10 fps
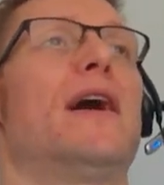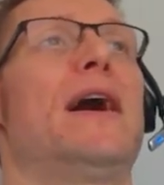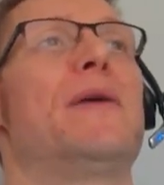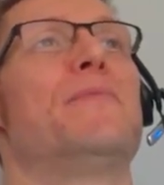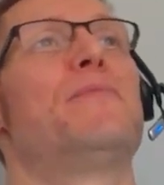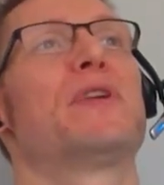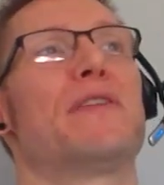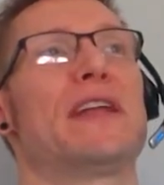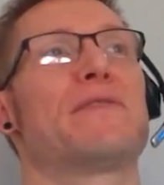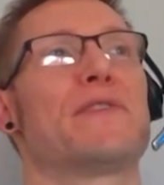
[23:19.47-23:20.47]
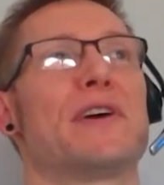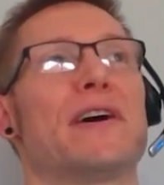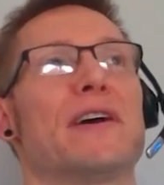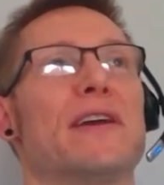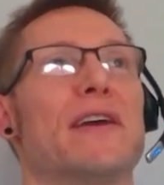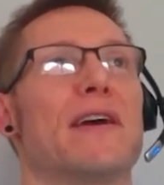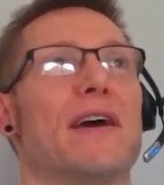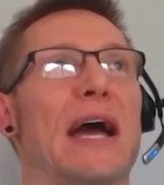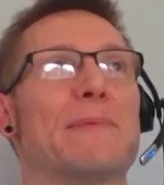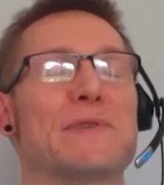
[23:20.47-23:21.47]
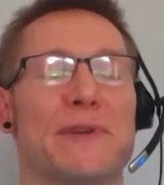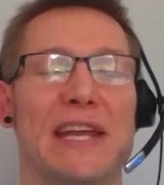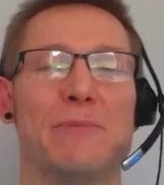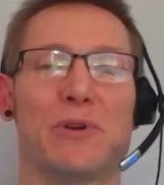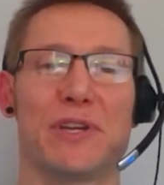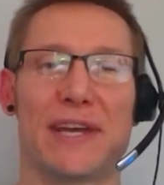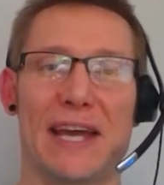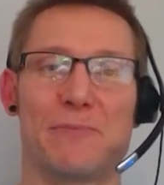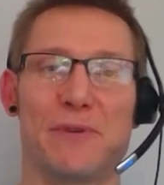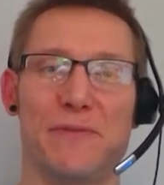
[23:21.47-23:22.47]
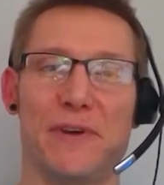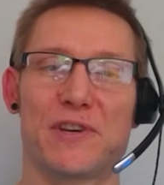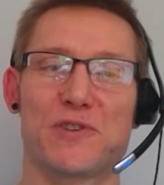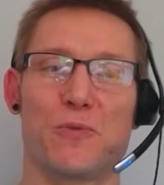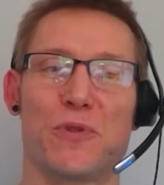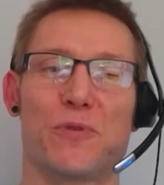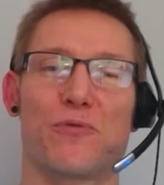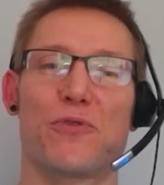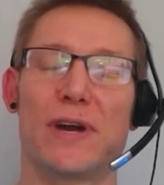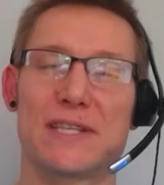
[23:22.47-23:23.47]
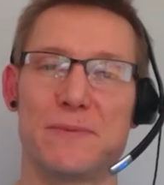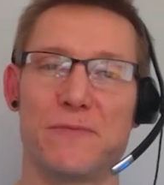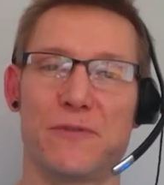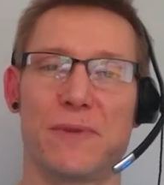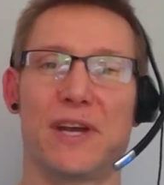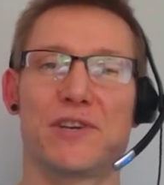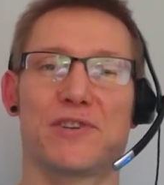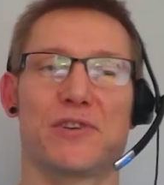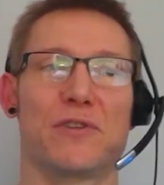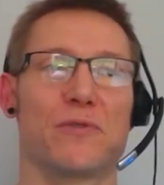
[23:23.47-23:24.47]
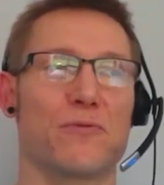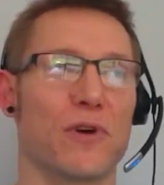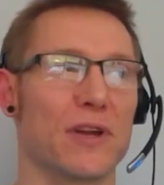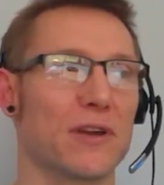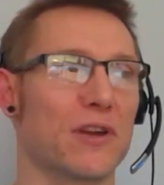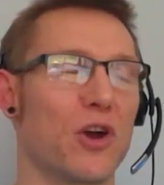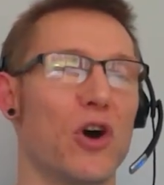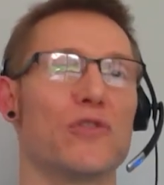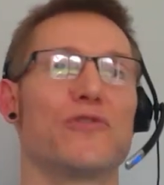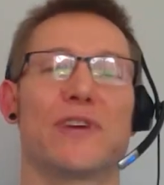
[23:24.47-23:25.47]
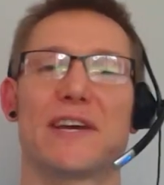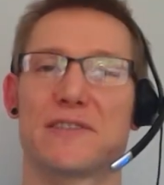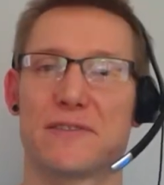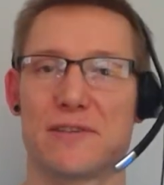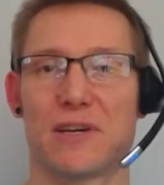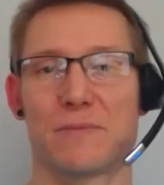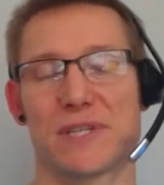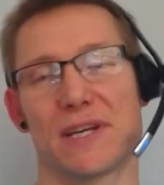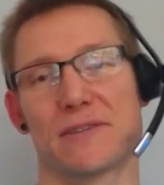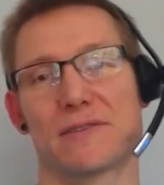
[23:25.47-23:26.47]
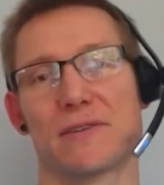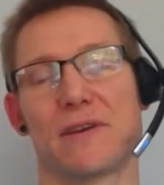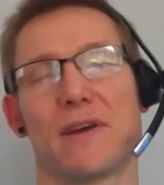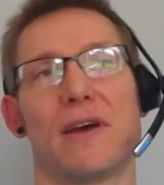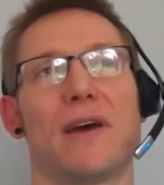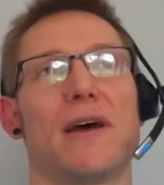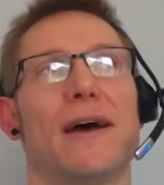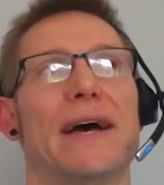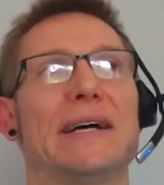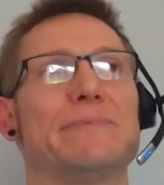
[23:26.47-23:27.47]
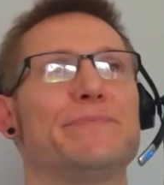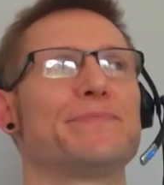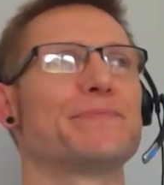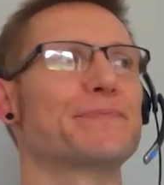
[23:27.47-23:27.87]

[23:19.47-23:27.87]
um, but at the end of the day, absolutely anybody can be phished with the right information, the right context and circumstance. Um,